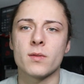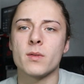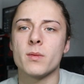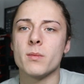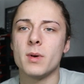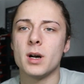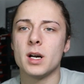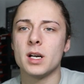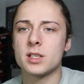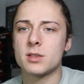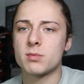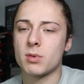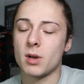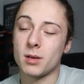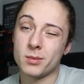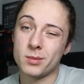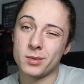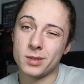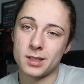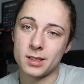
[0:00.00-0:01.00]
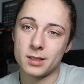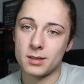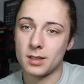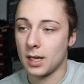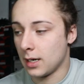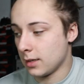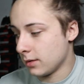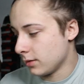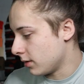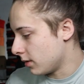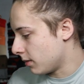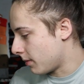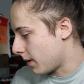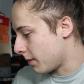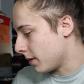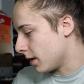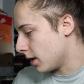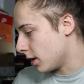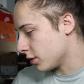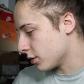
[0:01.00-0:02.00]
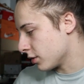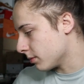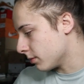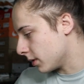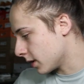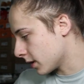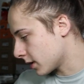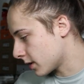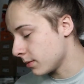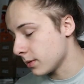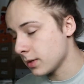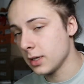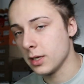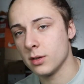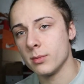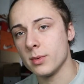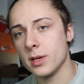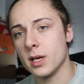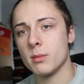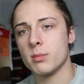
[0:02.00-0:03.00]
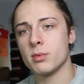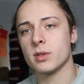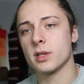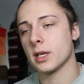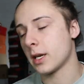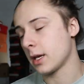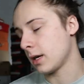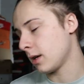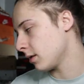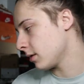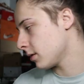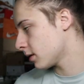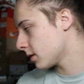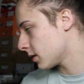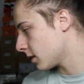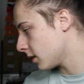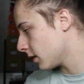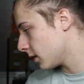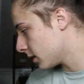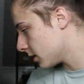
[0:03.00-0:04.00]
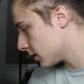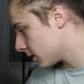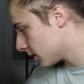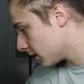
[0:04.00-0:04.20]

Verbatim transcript: for much, probably, I don't know, maybe 100 bucks, but it'll be up on the counter, so you can